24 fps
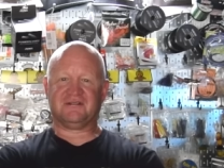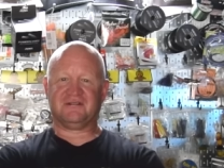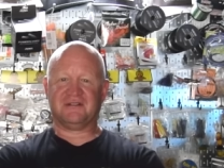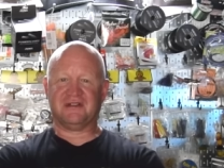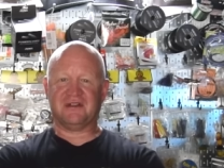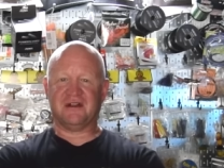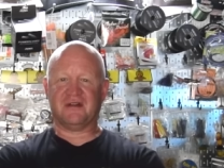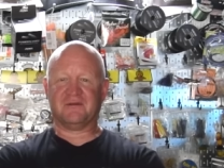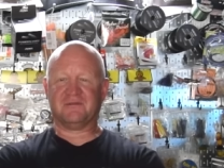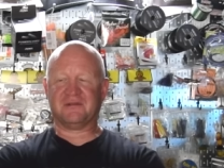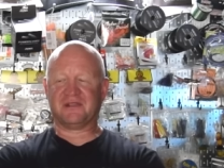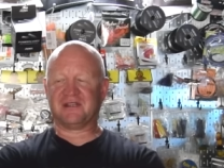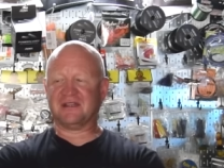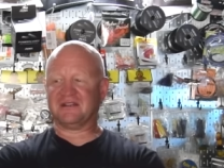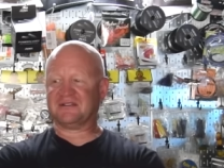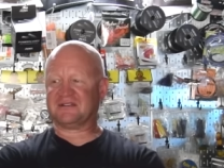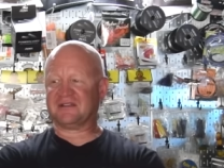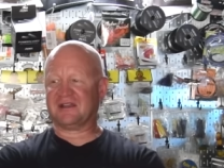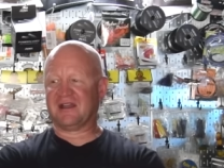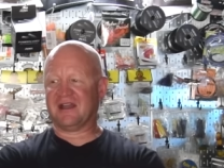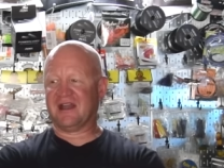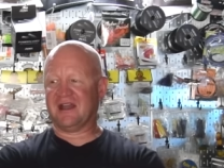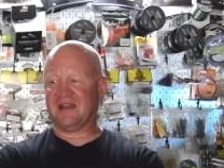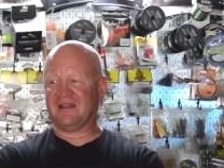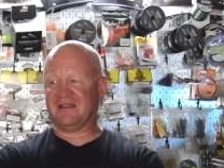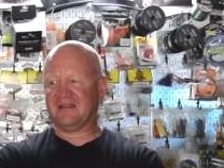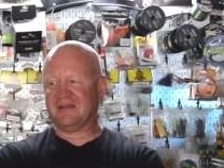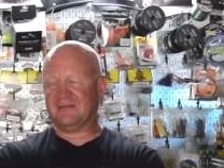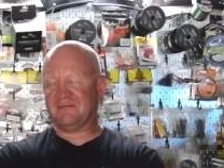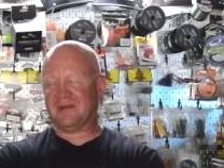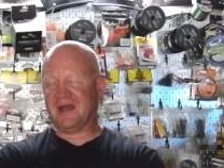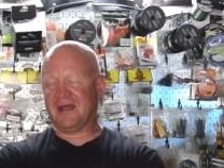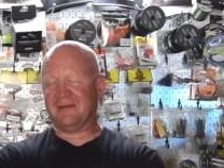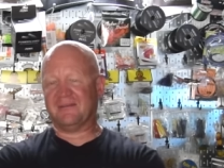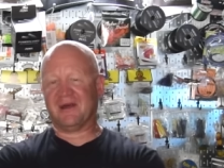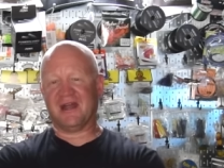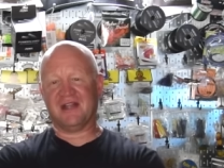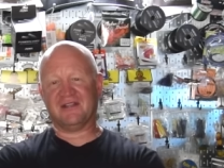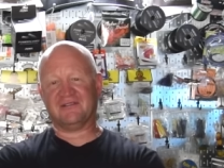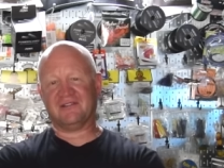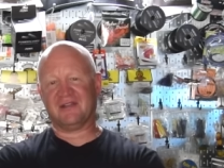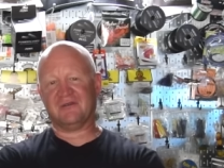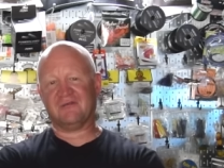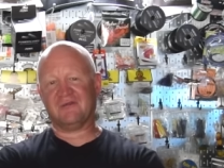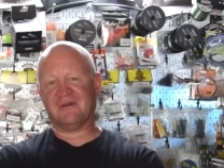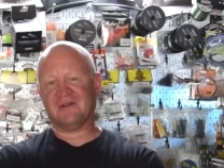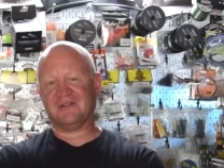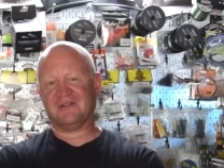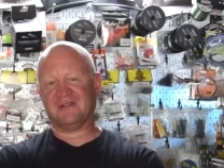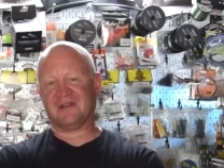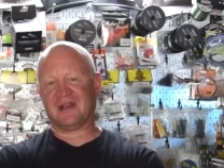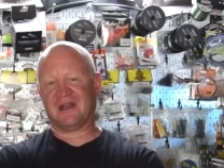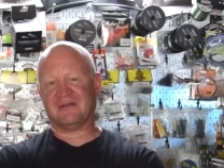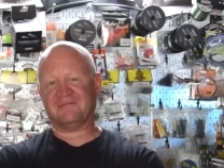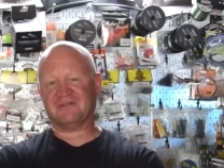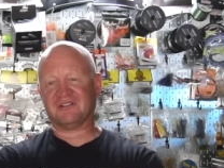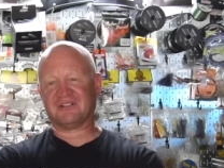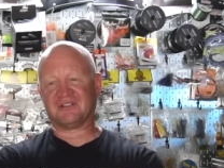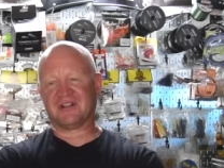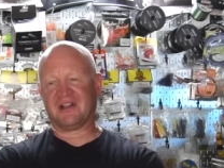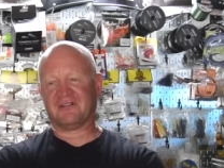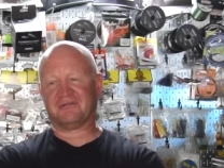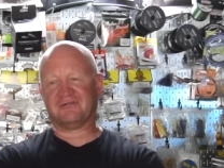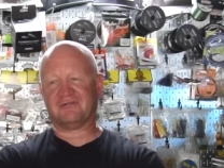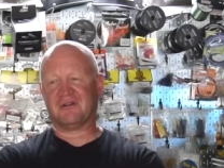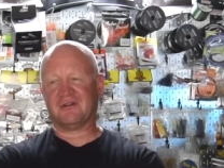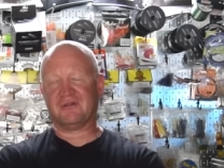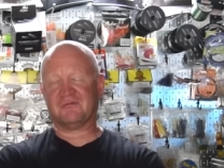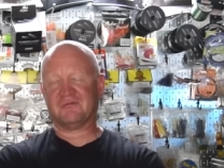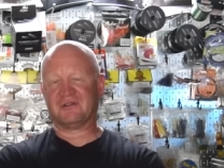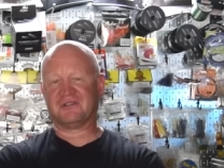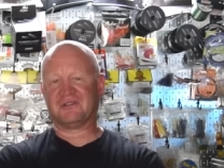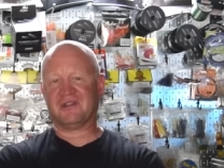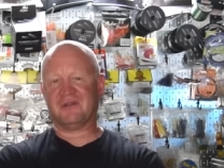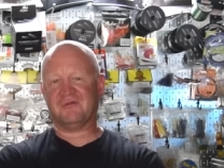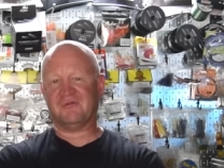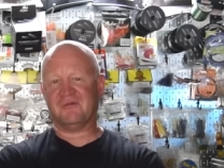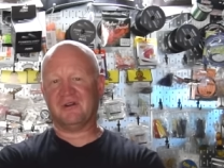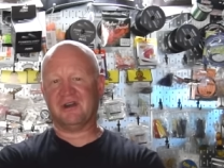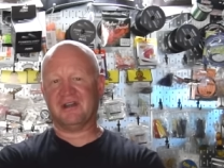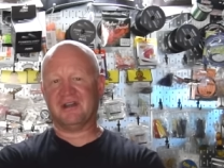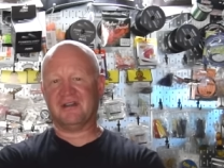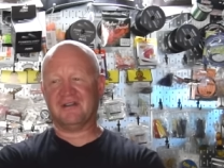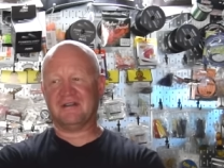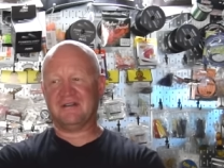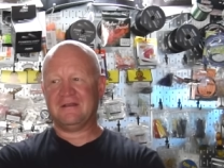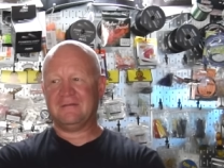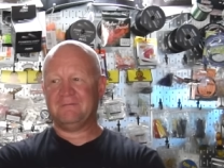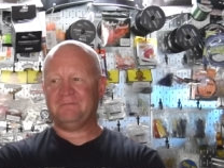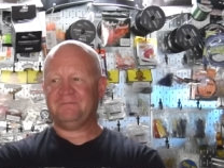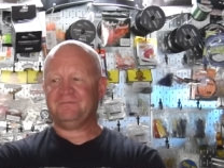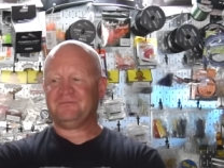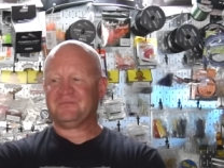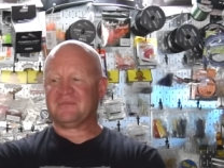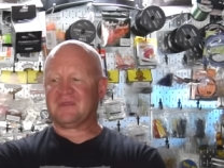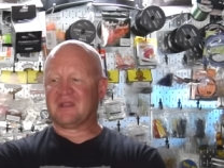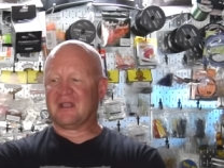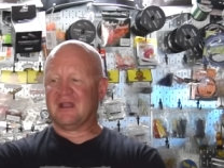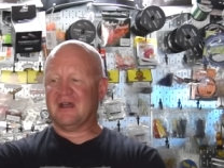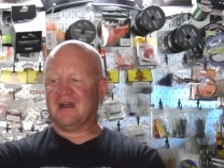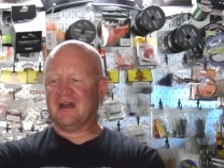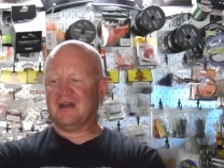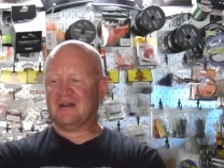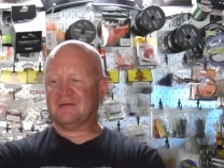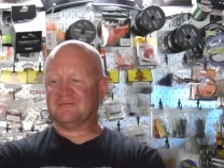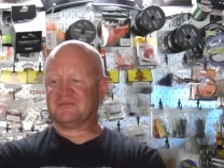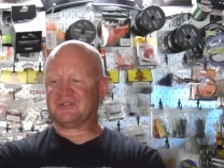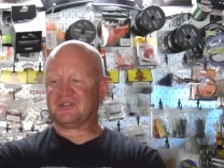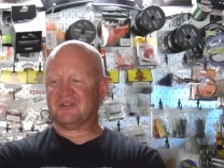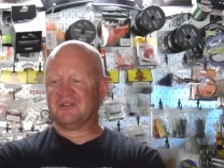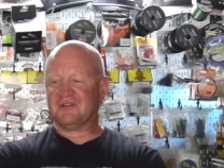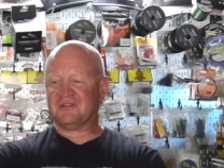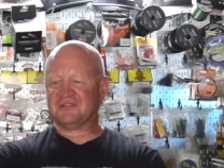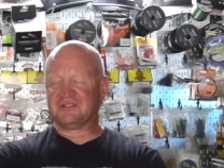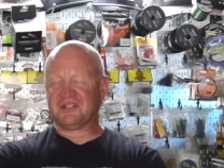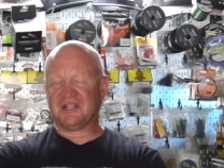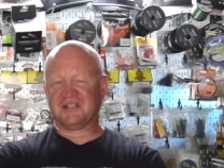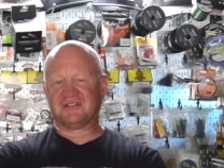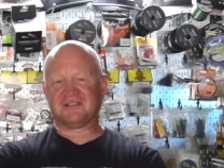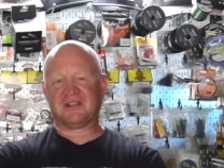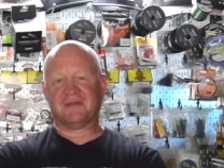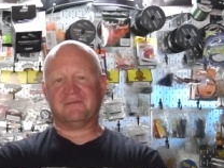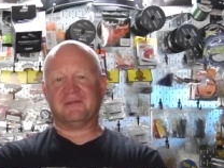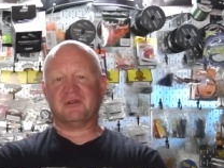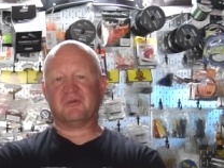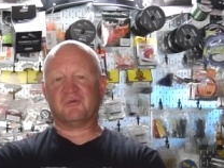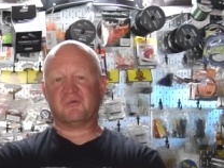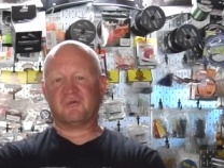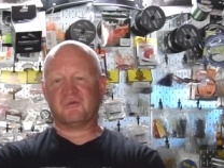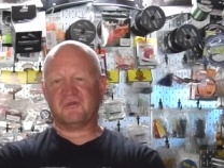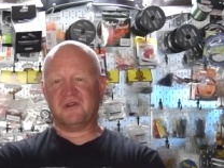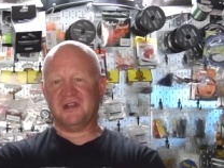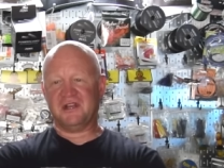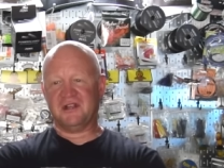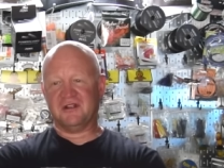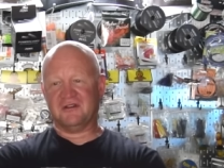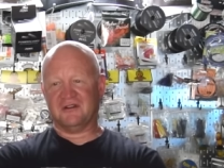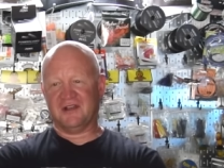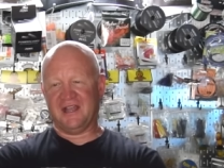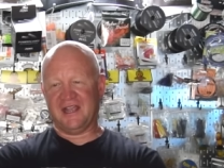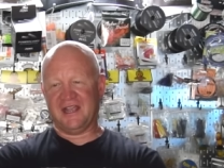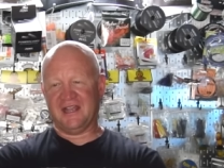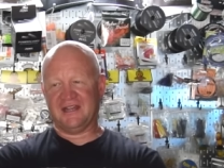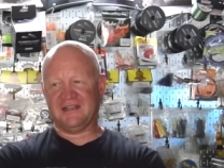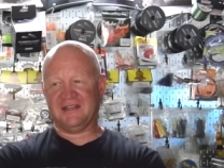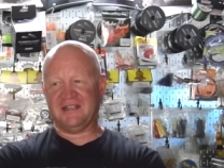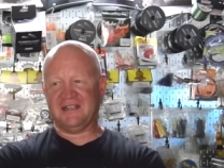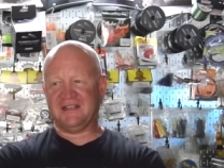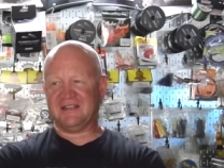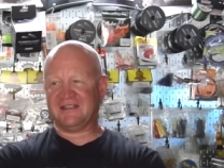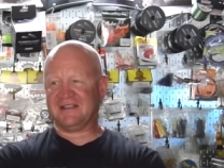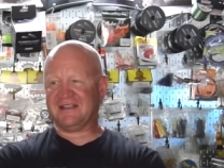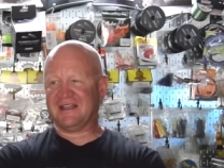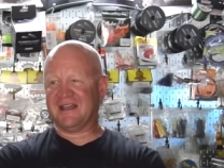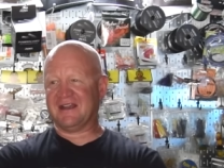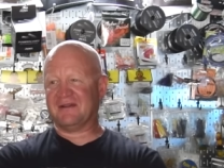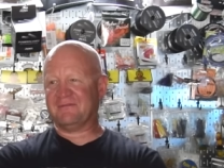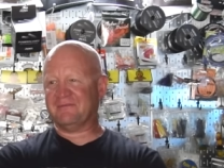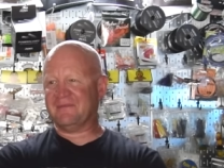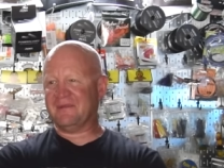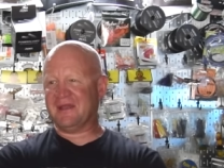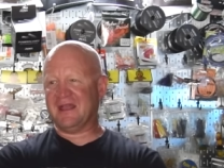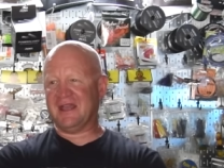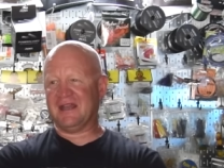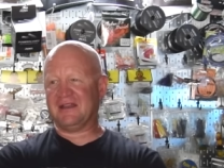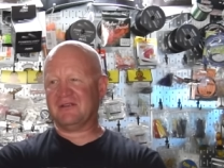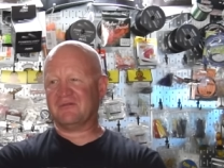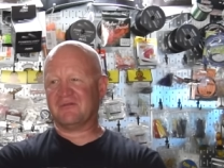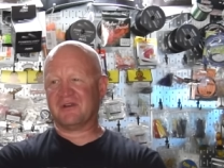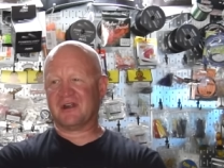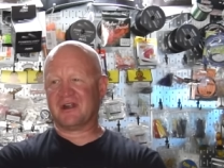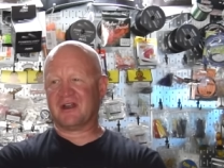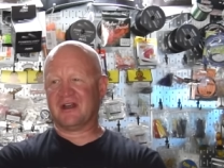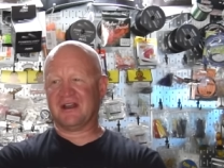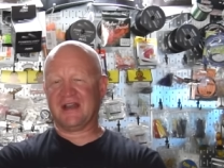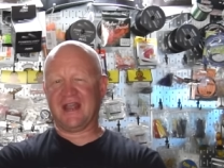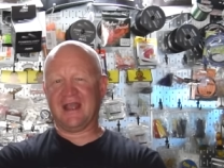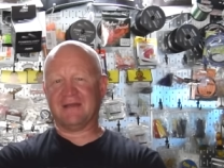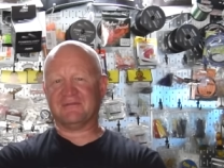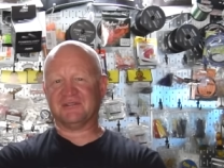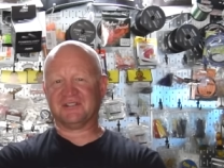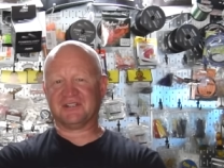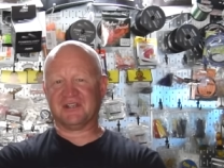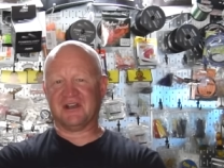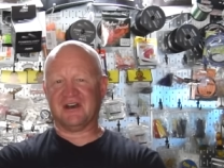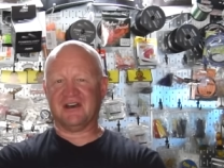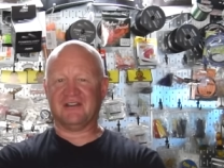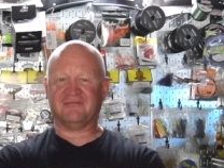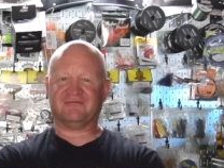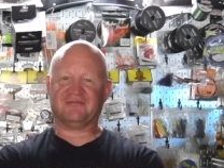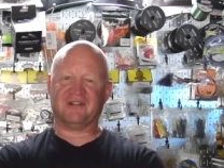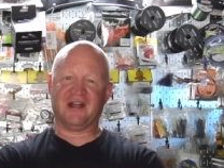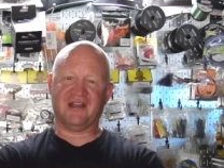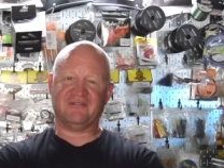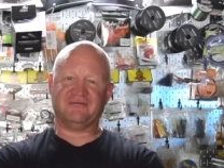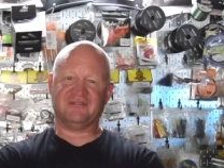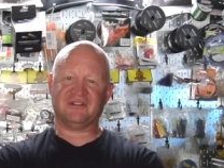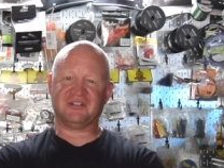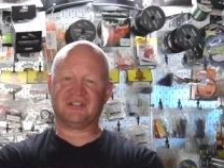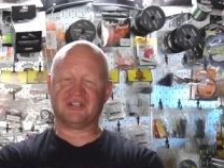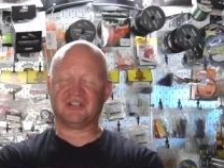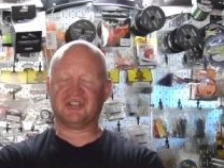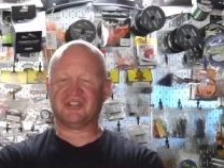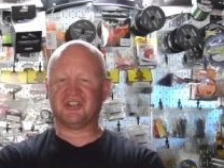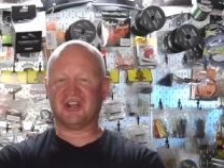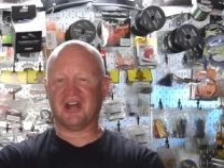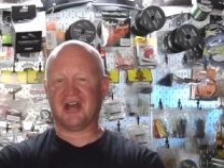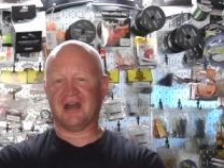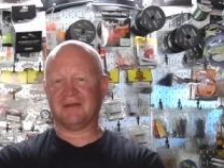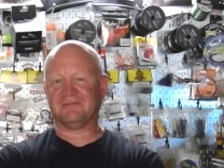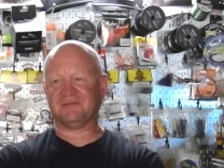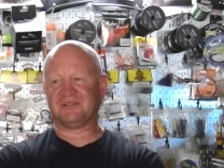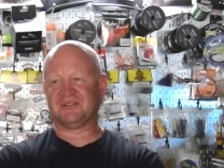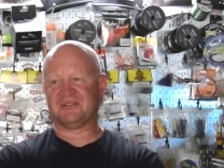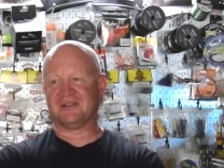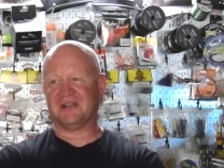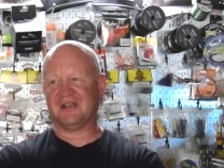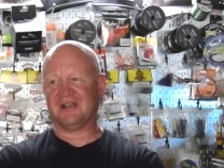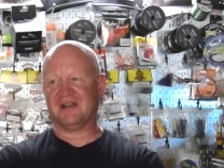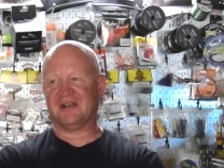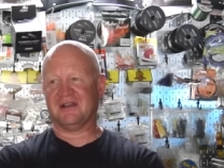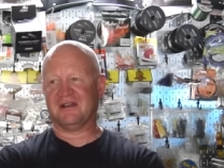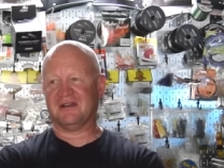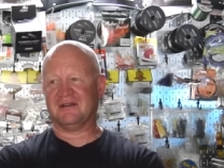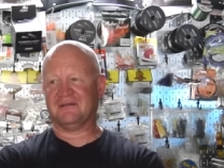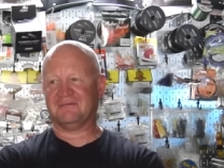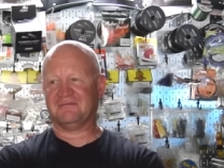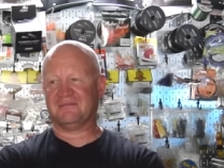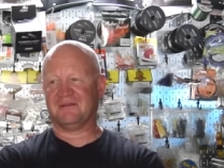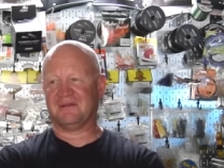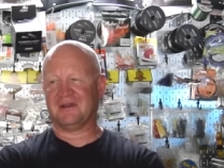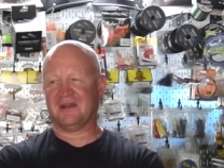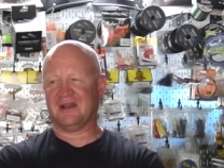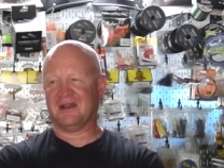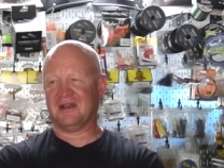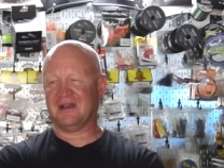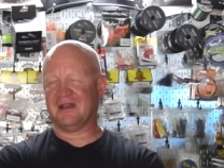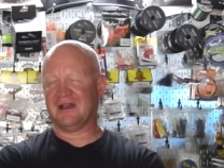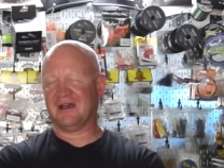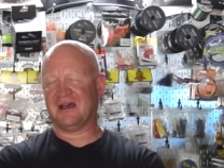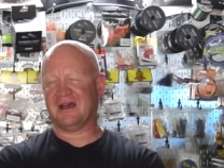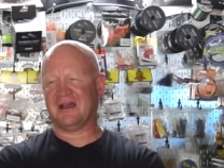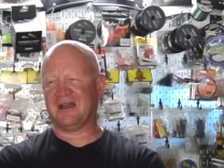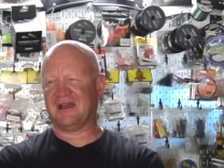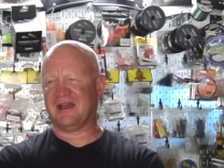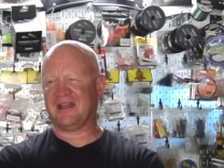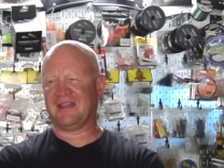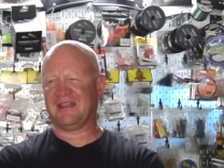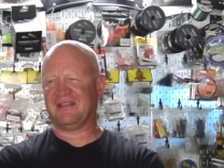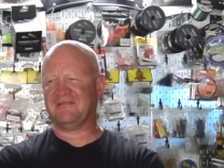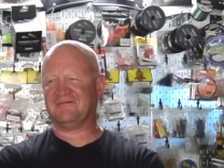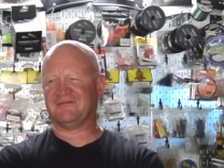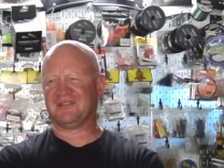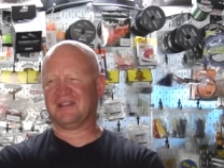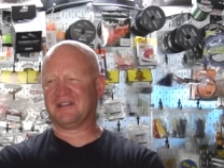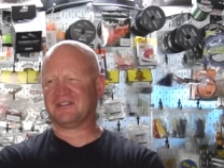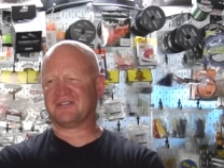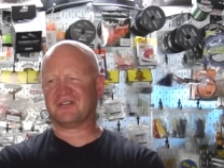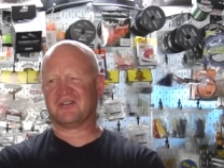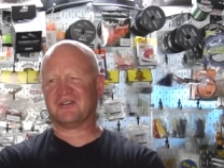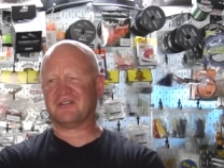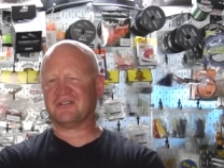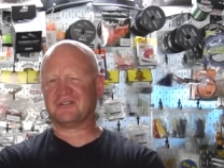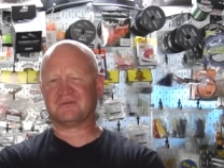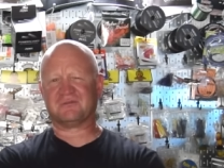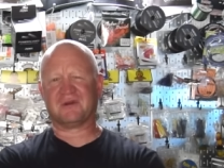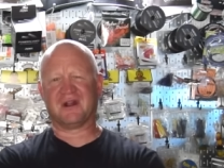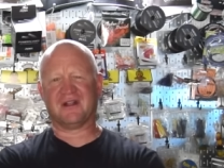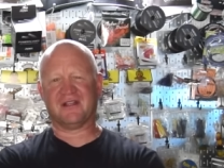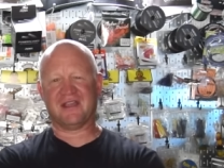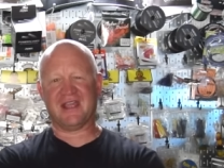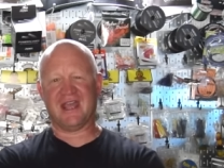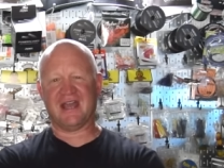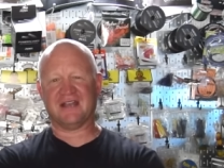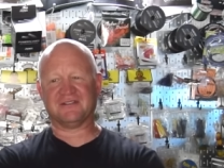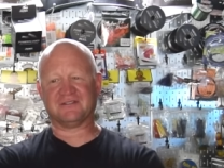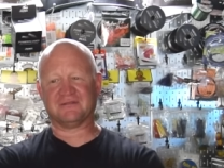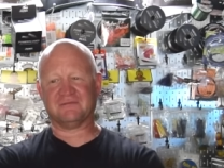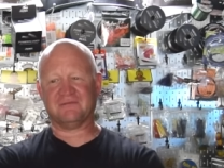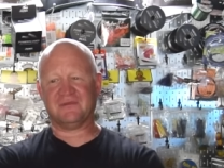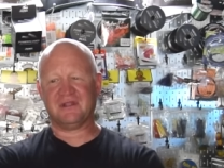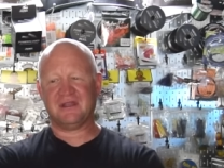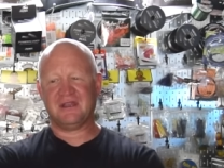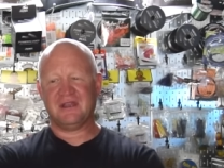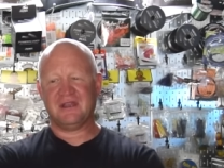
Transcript: you know, because in my mind, I'm just not throwing what they want. So those things come in real handy. You can get them anywhere, on Amazon, fly fishing shops. I even think Turner's probably has them.